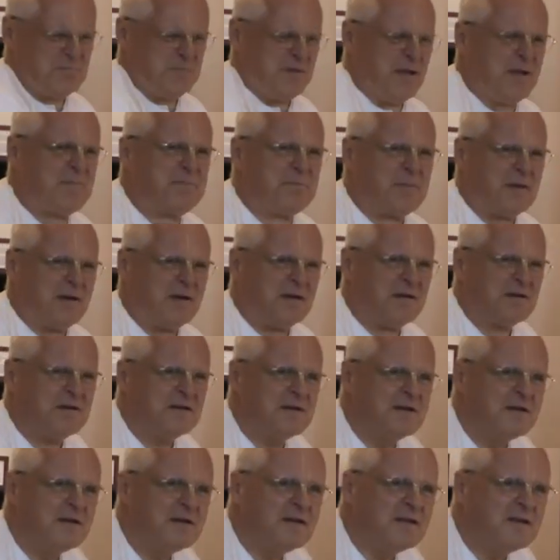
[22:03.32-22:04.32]
people,
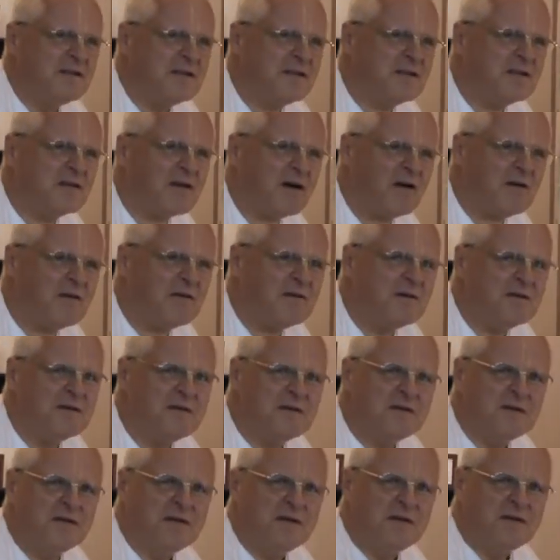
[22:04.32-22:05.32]
you know,
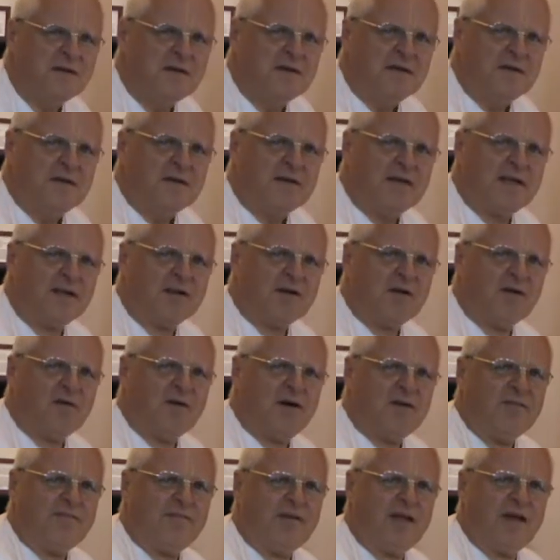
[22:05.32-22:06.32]

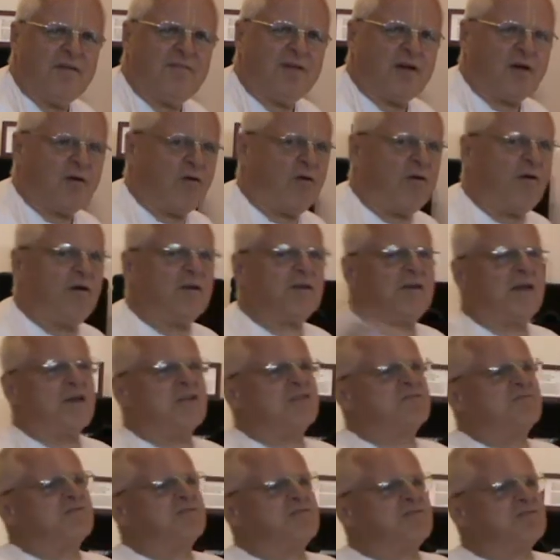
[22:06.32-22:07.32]
and we have a court case
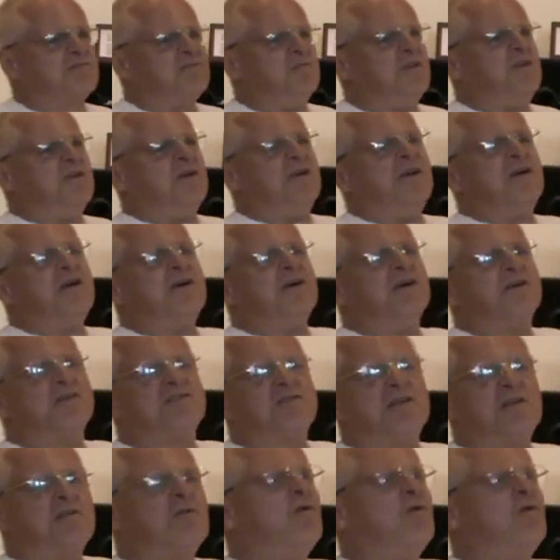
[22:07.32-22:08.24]
for 3 years and